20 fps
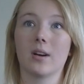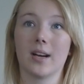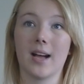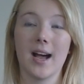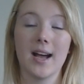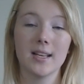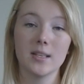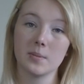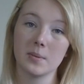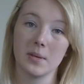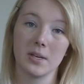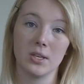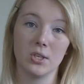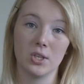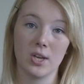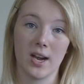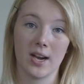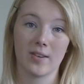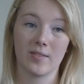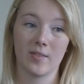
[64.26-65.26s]
are cosplaying
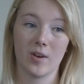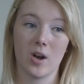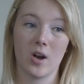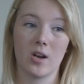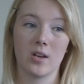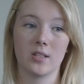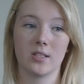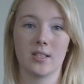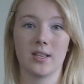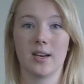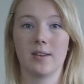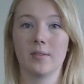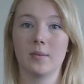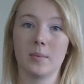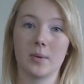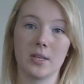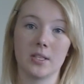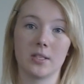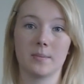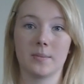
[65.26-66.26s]
Jack Frost and
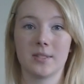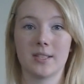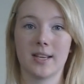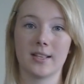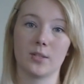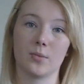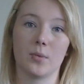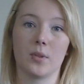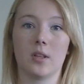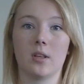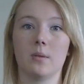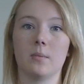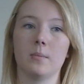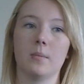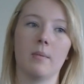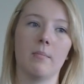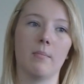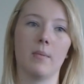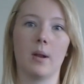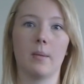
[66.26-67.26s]
everybody's obsessed with
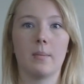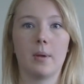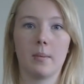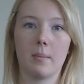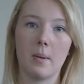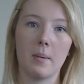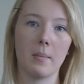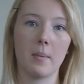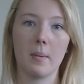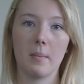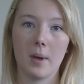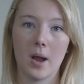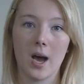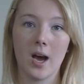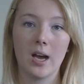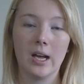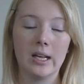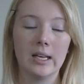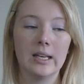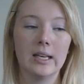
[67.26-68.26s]
him and blah blah blah blah
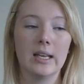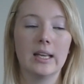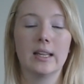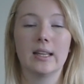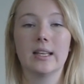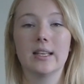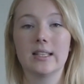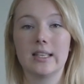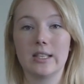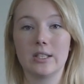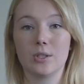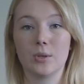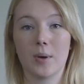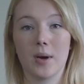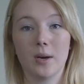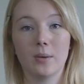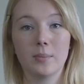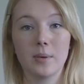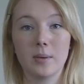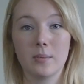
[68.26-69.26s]
blah. This is to
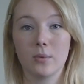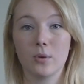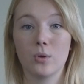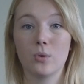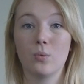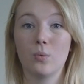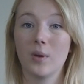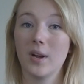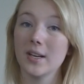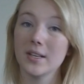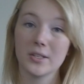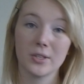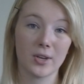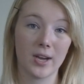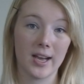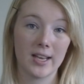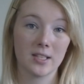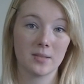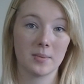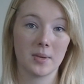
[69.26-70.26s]
help people who want to
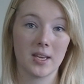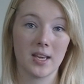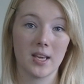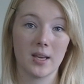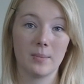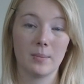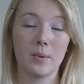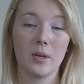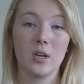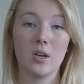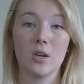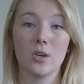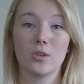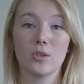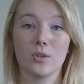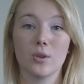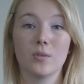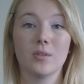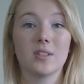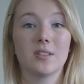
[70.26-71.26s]
cosplay him,
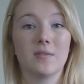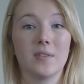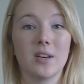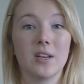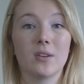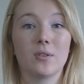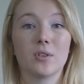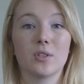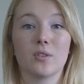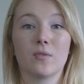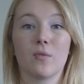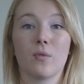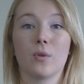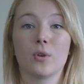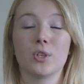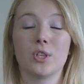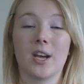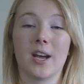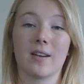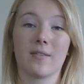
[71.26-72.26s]
so this video is
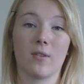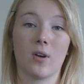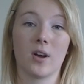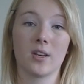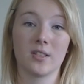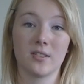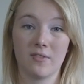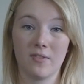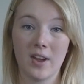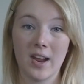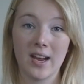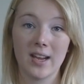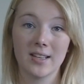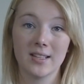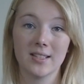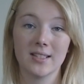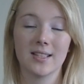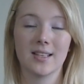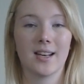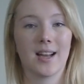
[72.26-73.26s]
for Jack Frost
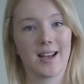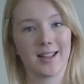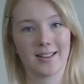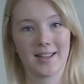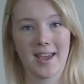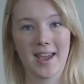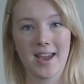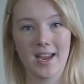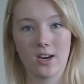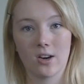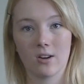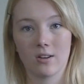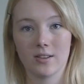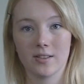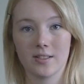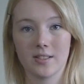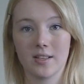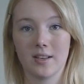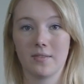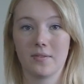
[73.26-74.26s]
fans, not the
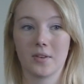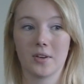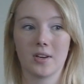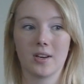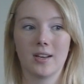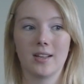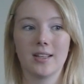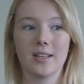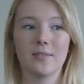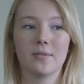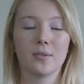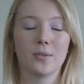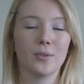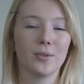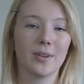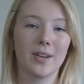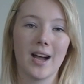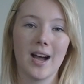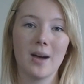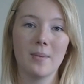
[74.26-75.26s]
haters. If you're gonna leave a
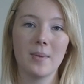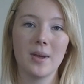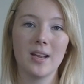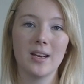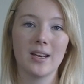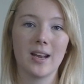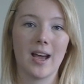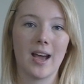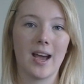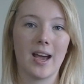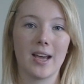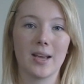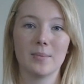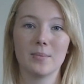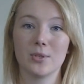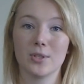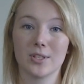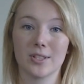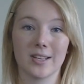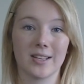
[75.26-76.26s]
rude comment,
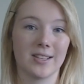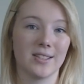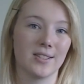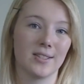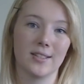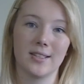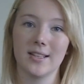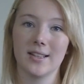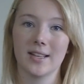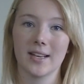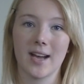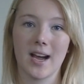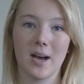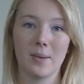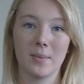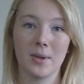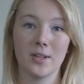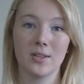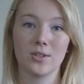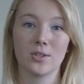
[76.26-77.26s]
I'm just gonna delete the
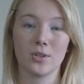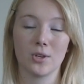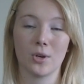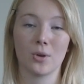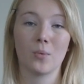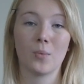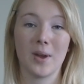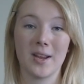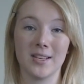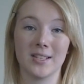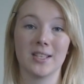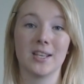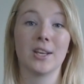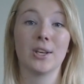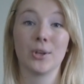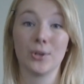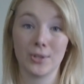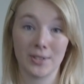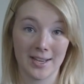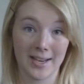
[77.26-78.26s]
comment, so you're
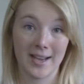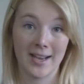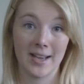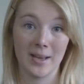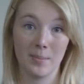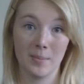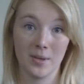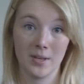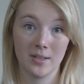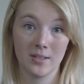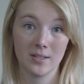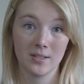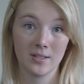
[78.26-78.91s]
wasting your time.